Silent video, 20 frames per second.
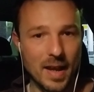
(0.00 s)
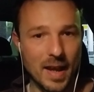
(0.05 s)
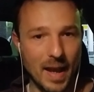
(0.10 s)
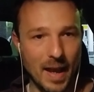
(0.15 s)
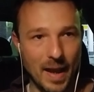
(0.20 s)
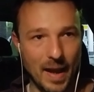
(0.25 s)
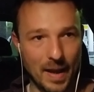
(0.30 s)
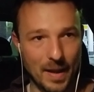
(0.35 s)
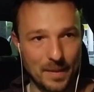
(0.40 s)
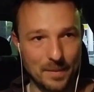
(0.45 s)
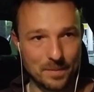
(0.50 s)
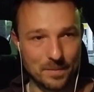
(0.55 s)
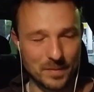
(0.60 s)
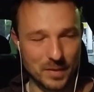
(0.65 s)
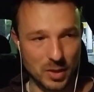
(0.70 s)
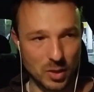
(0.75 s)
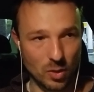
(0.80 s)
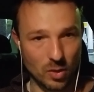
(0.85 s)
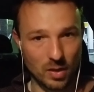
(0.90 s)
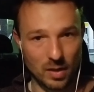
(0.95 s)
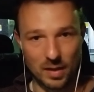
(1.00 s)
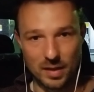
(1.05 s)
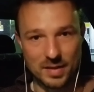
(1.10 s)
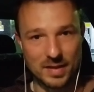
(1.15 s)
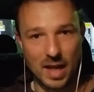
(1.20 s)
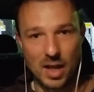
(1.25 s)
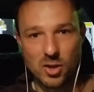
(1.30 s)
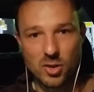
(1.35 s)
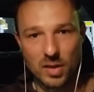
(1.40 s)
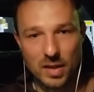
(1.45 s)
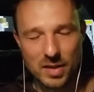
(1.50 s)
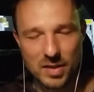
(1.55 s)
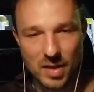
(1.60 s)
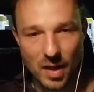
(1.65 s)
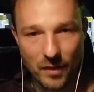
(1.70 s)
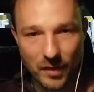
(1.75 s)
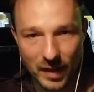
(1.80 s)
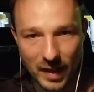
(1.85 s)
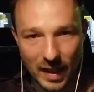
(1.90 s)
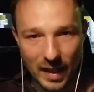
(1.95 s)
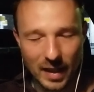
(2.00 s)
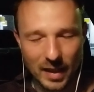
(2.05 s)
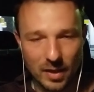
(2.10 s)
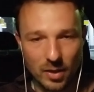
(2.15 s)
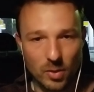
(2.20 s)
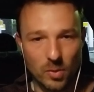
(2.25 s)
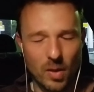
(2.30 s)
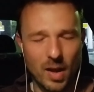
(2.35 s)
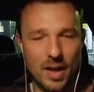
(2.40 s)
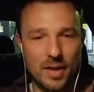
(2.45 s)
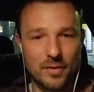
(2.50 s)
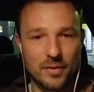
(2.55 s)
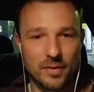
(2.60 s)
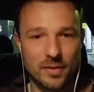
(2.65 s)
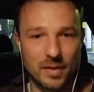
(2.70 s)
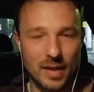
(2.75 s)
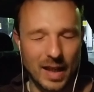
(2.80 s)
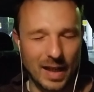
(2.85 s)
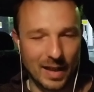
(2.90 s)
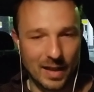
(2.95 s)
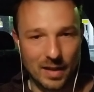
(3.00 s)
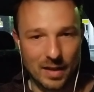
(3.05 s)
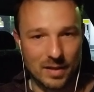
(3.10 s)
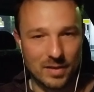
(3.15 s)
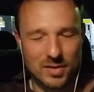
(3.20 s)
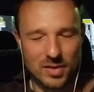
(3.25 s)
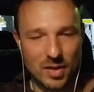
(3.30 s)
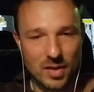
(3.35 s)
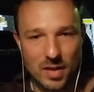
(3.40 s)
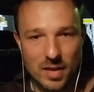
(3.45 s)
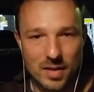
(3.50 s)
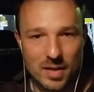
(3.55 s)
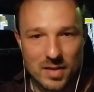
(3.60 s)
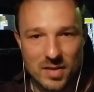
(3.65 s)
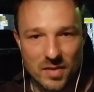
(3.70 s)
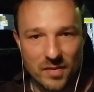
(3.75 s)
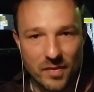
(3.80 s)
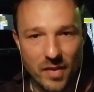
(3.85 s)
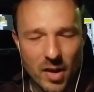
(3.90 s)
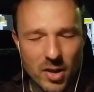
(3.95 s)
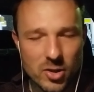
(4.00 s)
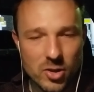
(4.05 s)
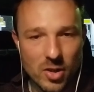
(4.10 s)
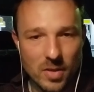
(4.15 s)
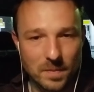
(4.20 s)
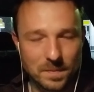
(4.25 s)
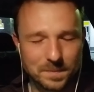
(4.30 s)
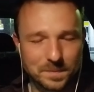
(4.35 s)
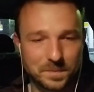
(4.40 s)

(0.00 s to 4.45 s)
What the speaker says: you're essentially suffocating your wife, and it doesn't function.